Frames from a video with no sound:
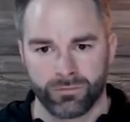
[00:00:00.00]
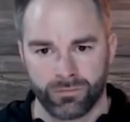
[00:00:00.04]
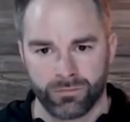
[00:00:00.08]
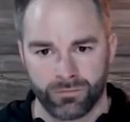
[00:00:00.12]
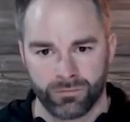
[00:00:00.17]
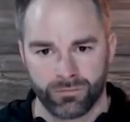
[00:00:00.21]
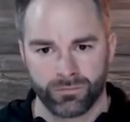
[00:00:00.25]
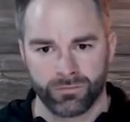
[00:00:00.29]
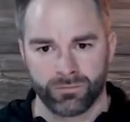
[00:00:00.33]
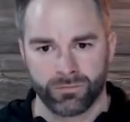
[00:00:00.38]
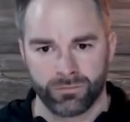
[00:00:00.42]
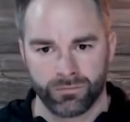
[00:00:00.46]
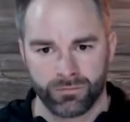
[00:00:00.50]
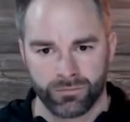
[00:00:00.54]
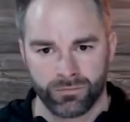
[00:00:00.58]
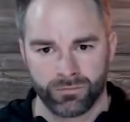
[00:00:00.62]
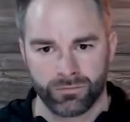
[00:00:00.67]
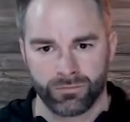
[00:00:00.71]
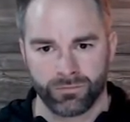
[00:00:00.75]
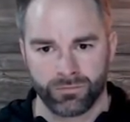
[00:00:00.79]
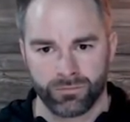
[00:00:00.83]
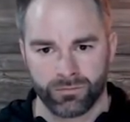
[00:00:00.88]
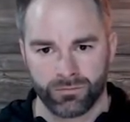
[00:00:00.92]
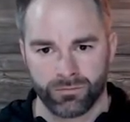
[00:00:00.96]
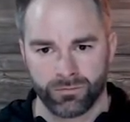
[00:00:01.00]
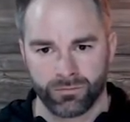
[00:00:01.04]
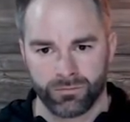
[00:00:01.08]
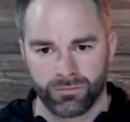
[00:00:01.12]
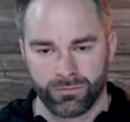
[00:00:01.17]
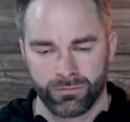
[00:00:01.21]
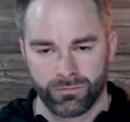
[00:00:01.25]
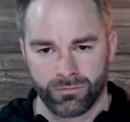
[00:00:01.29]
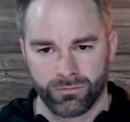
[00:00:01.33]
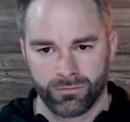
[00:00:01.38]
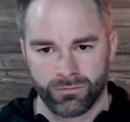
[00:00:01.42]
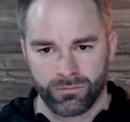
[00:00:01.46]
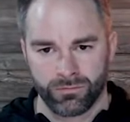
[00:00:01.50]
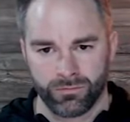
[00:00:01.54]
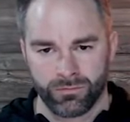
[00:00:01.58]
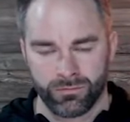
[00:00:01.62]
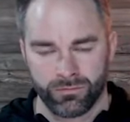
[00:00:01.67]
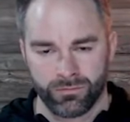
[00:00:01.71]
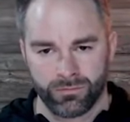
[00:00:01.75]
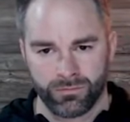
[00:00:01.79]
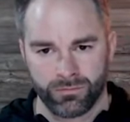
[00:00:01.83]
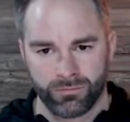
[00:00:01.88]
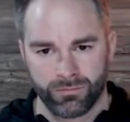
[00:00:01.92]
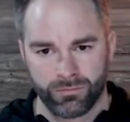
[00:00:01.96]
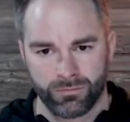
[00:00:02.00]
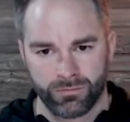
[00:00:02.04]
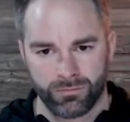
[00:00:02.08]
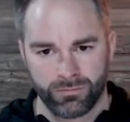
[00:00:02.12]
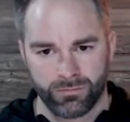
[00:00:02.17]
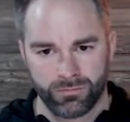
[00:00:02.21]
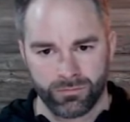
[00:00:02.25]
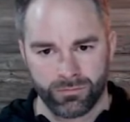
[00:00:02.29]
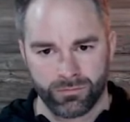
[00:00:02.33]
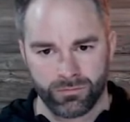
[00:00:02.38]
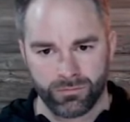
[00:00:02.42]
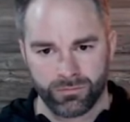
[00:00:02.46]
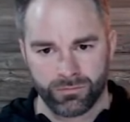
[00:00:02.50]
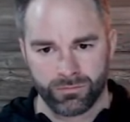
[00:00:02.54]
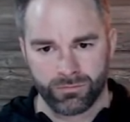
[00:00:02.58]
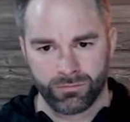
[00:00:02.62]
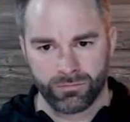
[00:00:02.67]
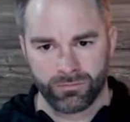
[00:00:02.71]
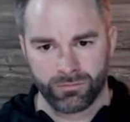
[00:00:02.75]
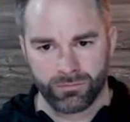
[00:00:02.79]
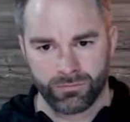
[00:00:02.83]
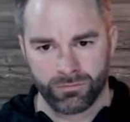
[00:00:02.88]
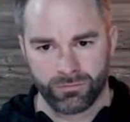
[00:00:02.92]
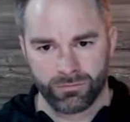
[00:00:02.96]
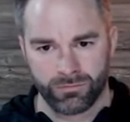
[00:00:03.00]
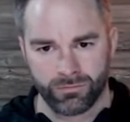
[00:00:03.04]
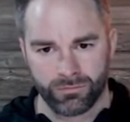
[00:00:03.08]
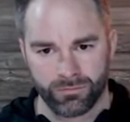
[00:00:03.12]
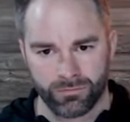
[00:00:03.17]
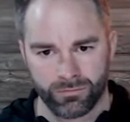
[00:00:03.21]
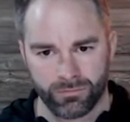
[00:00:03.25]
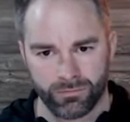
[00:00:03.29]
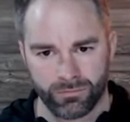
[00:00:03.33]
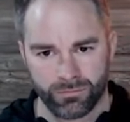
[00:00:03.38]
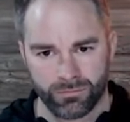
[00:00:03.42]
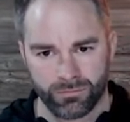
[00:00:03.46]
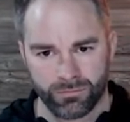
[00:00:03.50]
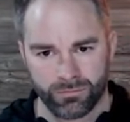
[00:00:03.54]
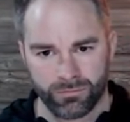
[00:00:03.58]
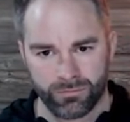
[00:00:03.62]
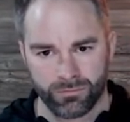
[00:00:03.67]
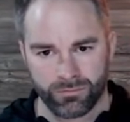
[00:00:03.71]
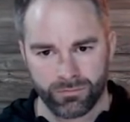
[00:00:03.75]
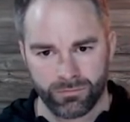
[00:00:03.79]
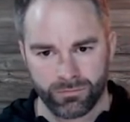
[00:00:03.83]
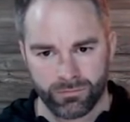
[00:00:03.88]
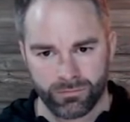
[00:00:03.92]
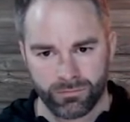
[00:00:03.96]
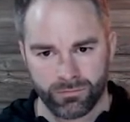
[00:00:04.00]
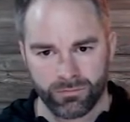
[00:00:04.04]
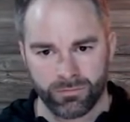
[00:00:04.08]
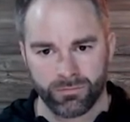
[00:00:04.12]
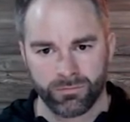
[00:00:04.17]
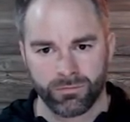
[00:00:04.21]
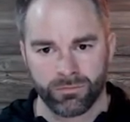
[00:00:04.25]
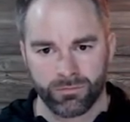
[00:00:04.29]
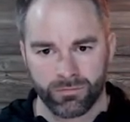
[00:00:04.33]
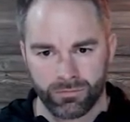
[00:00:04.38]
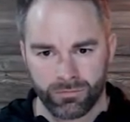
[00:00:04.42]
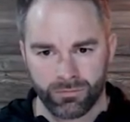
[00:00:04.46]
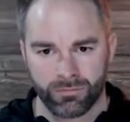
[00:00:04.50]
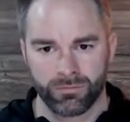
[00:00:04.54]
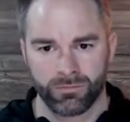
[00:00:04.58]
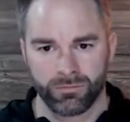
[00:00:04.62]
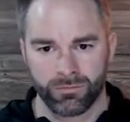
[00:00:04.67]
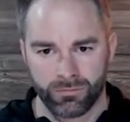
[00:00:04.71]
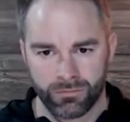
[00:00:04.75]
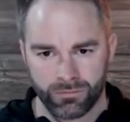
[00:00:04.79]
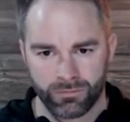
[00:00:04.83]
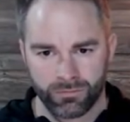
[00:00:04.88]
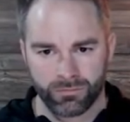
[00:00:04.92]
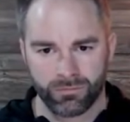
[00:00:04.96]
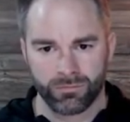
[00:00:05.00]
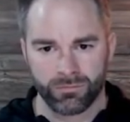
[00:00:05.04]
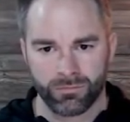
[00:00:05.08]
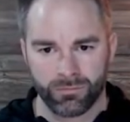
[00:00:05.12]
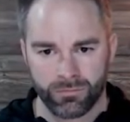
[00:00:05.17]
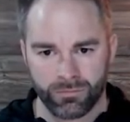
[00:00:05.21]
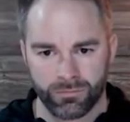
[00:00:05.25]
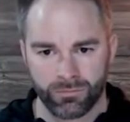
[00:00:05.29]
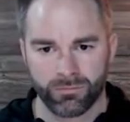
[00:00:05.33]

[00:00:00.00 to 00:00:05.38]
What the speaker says: The person shown says nothing.